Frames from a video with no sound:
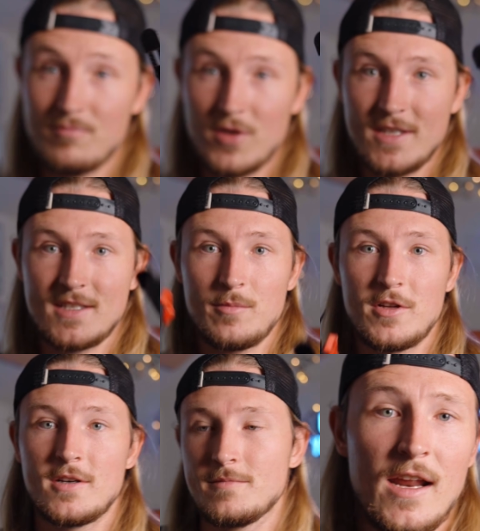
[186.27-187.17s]
pretty
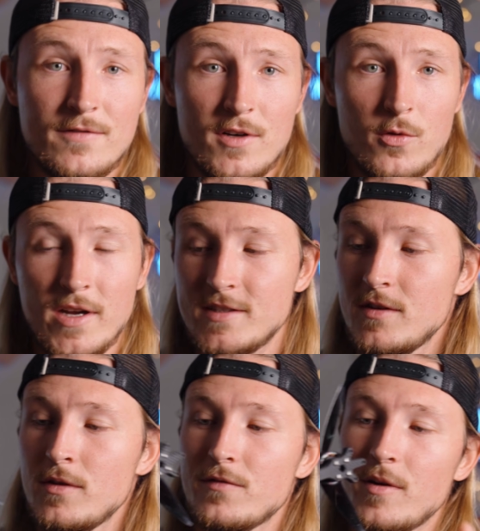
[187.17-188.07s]
similar. And after a quick
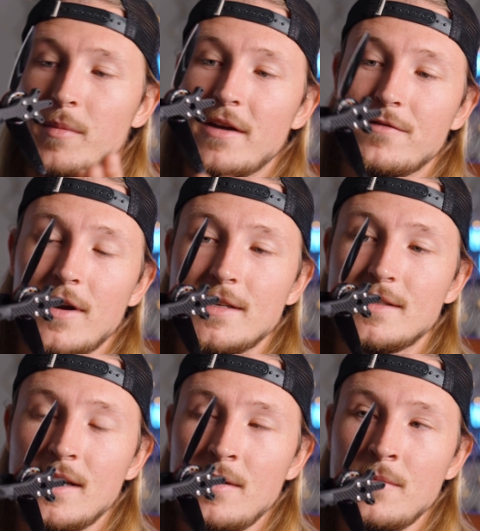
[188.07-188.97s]
tune from my friend
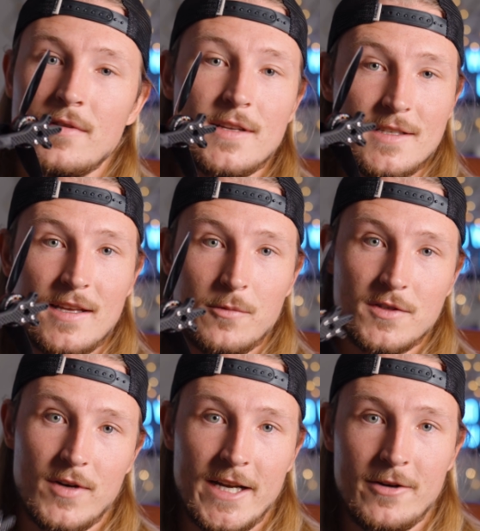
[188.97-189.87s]
Tim, this thing
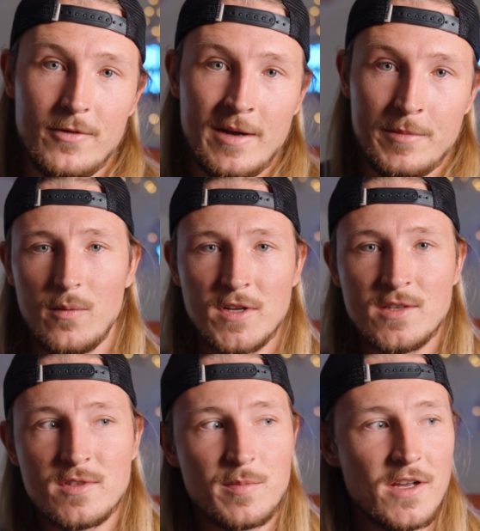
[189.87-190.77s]
was ready to rip. And once it
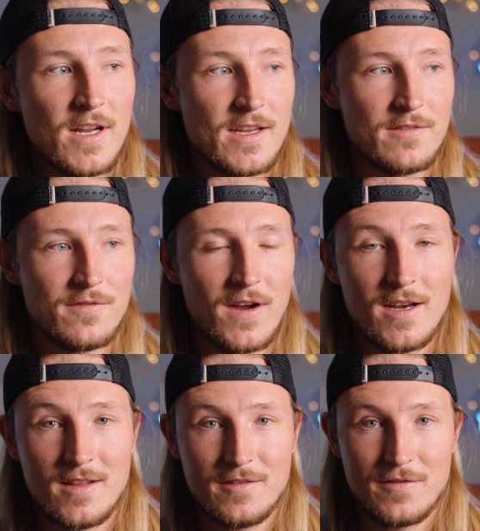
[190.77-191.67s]
was built, I could
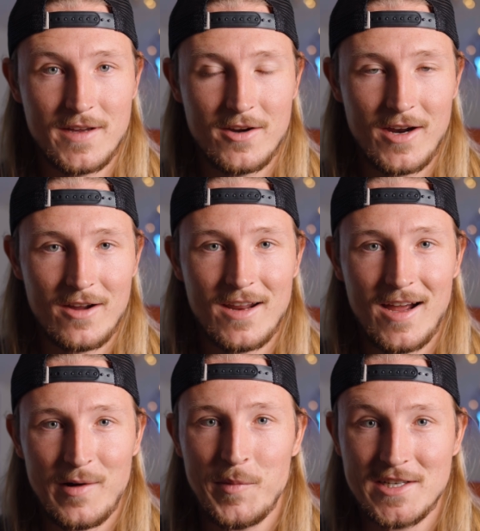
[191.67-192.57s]
finally figure out
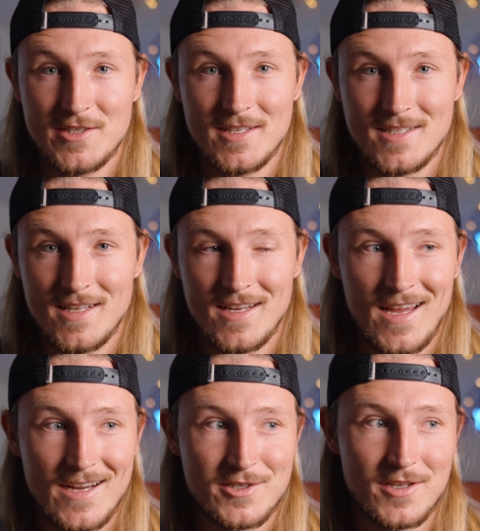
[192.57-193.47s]
how much this thing
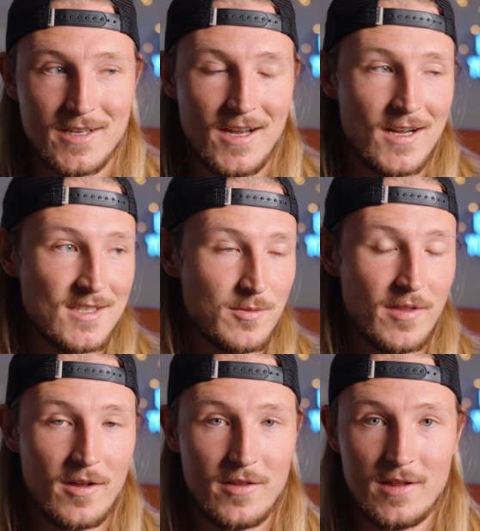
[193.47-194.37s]
actually costs with
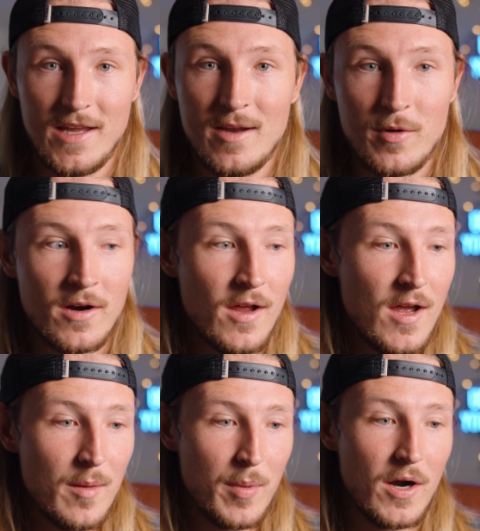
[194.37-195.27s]
all the labor,
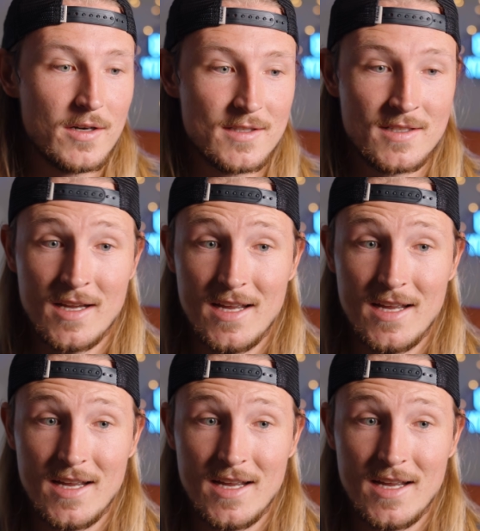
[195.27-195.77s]
parts,